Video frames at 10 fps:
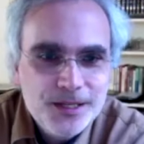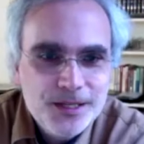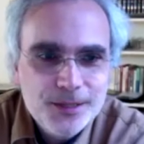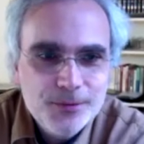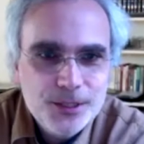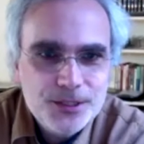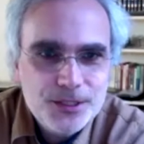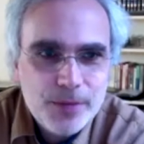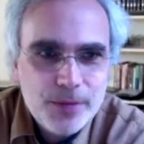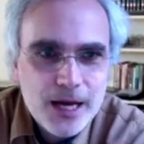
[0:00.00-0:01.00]
It was
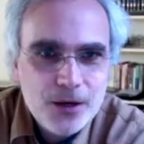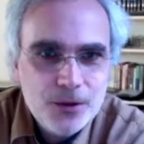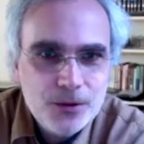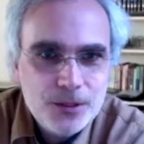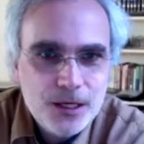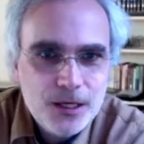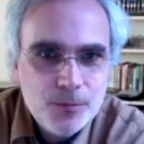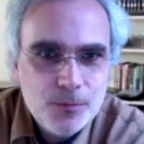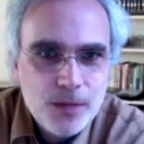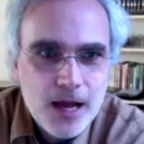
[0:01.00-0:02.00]
about
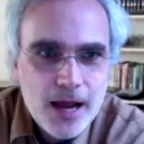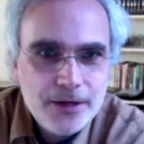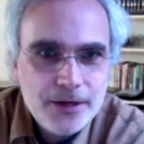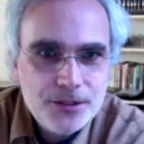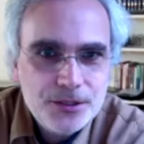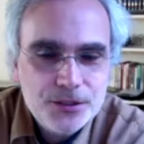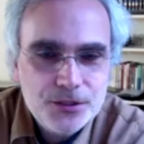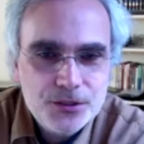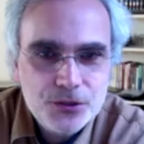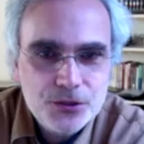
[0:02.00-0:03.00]
hydrogen
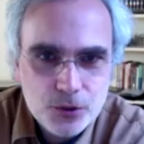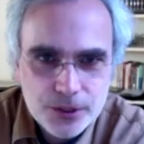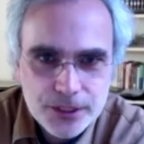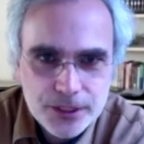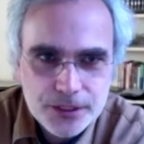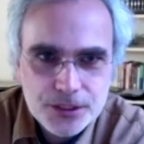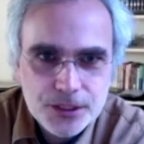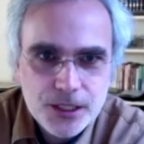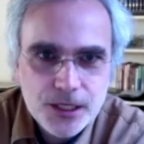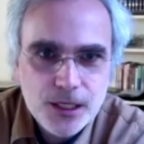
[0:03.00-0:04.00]
storage,
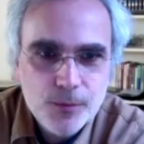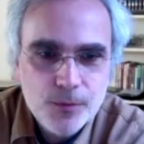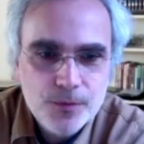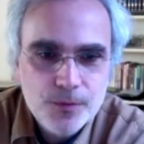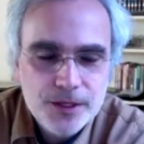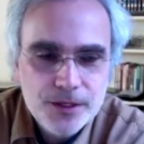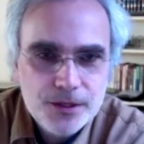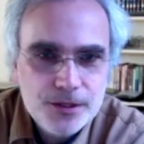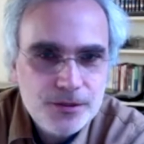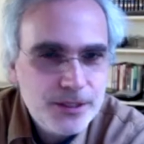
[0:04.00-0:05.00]
in
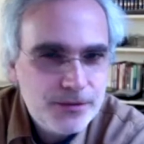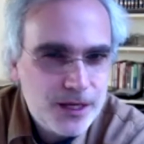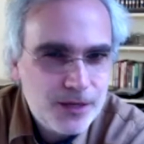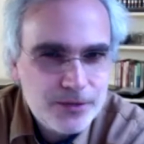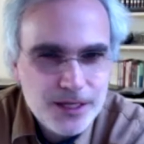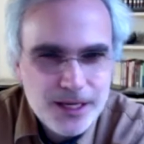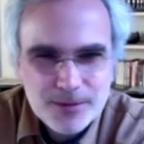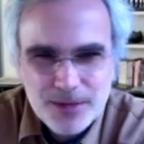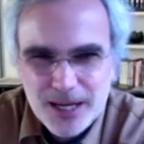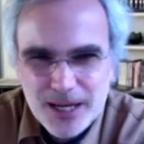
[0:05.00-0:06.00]
theory involving
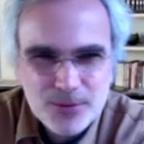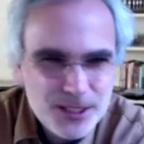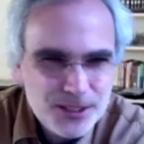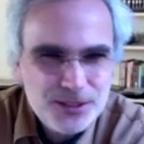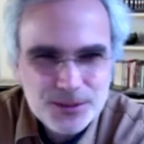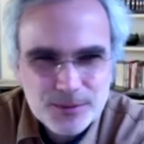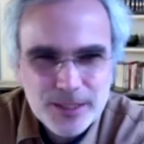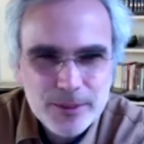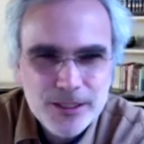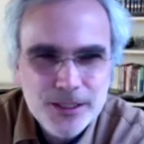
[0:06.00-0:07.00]
high pressures
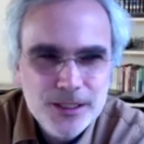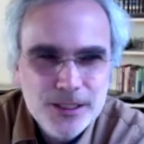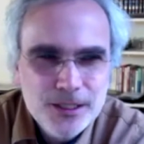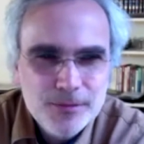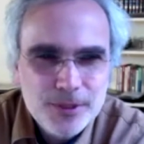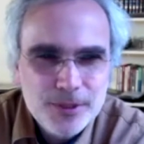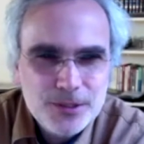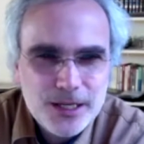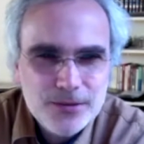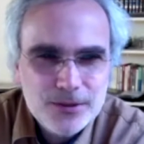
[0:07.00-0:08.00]
maybe, but it was
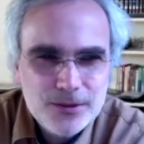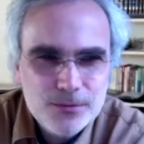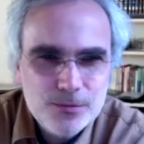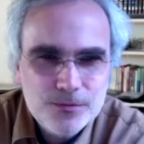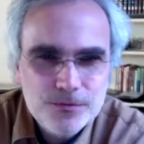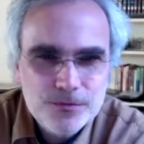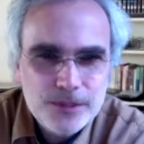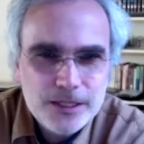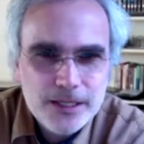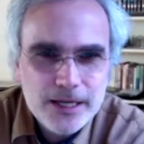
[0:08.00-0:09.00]
kind of a
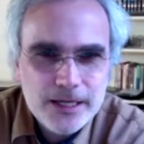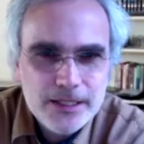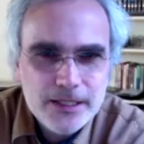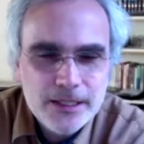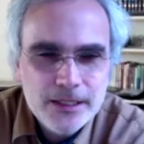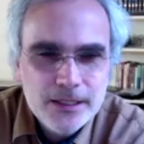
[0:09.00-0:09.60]
funky idea